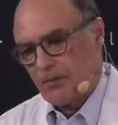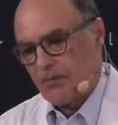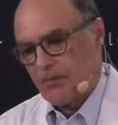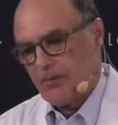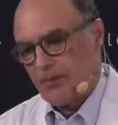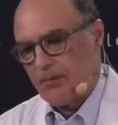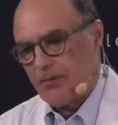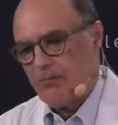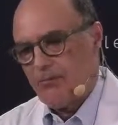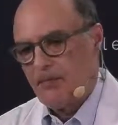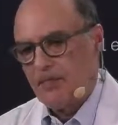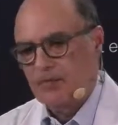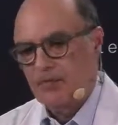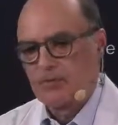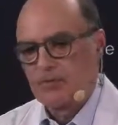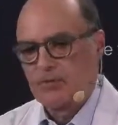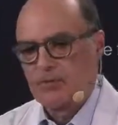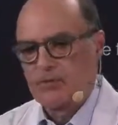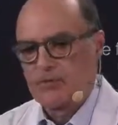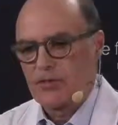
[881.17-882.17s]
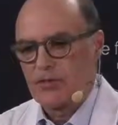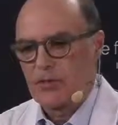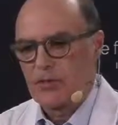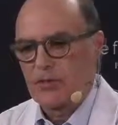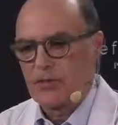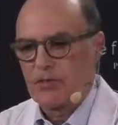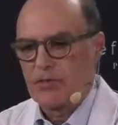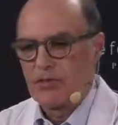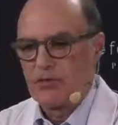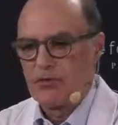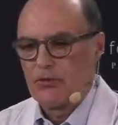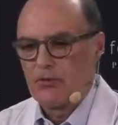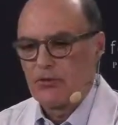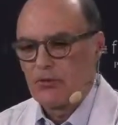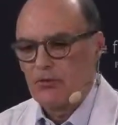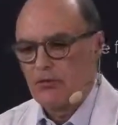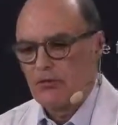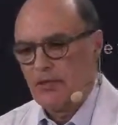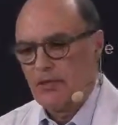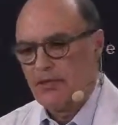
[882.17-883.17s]
my measurements are
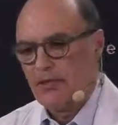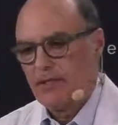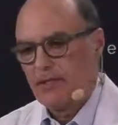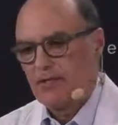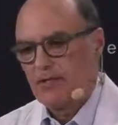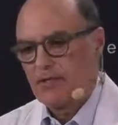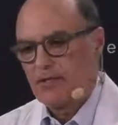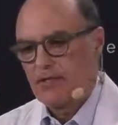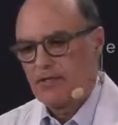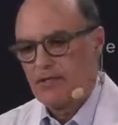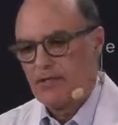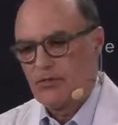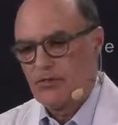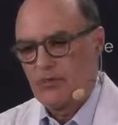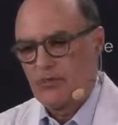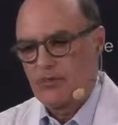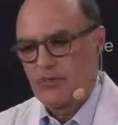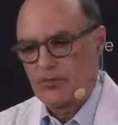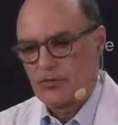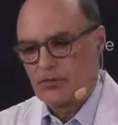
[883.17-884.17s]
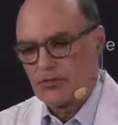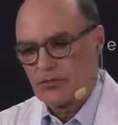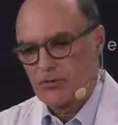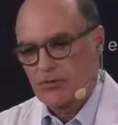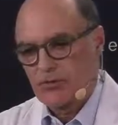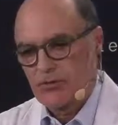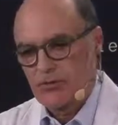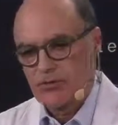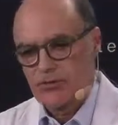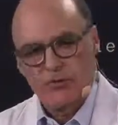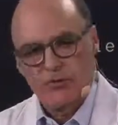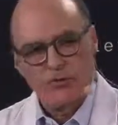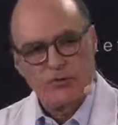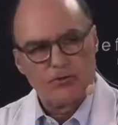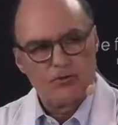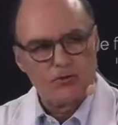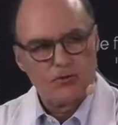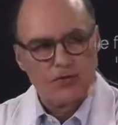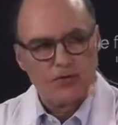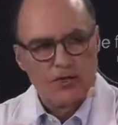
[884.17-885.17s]
not really in centimeters,
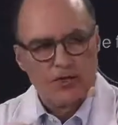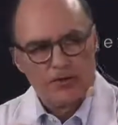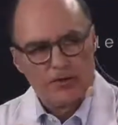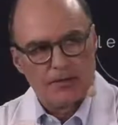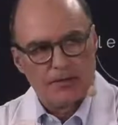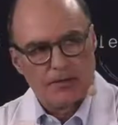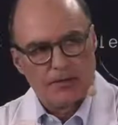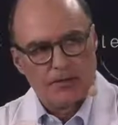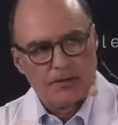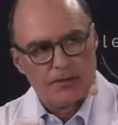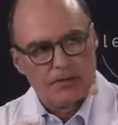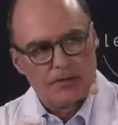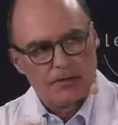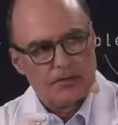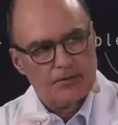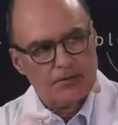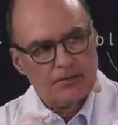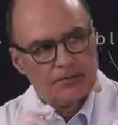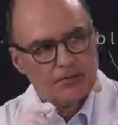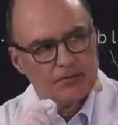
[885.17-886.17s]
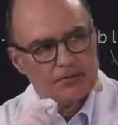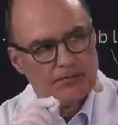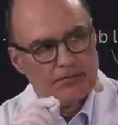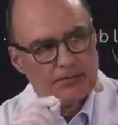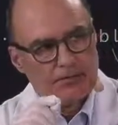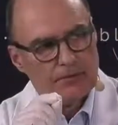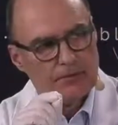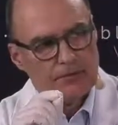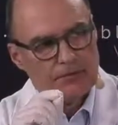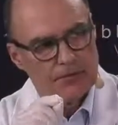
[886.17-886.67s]
square, very